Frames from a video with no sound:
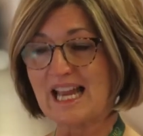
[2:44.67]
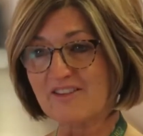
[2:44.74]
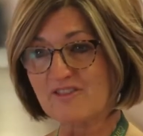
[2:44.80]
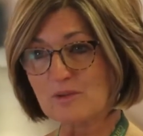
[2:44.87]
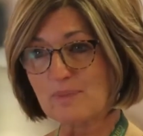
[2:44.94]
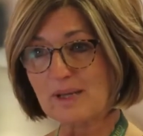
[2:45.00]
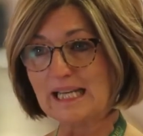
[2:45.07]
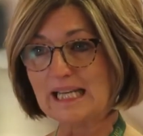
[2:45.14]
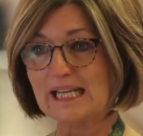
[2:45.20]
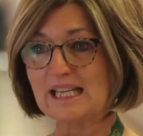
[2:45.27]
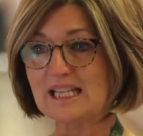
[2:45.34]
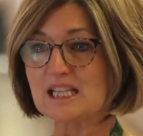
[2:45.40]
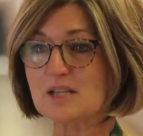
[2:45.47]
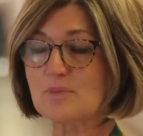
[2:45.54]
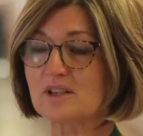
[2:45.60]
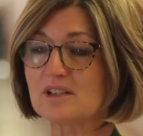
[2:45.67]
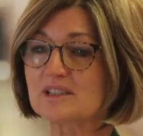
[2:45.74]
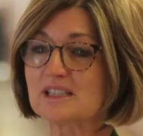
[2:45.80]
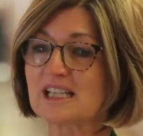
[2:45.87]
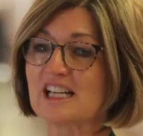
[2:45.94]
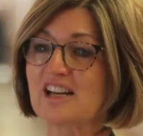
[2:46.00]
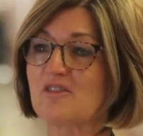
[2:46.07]
everybody in the
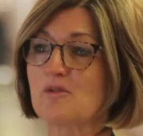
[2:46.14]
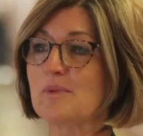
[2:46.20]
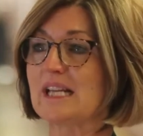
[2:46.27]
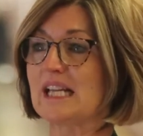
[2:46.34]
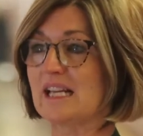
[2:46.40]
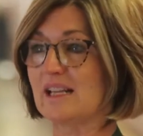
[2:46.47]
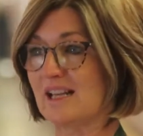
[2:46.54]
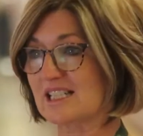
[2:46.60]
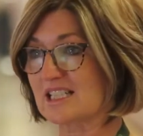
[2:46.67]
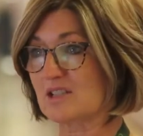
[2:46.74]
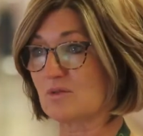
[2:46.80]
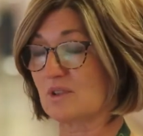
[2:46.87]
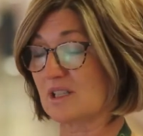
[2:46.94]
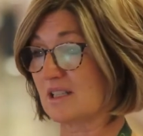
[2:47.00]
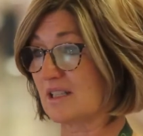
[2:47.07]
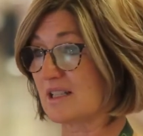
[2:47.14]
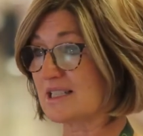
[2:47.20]
building and everybody connected with it,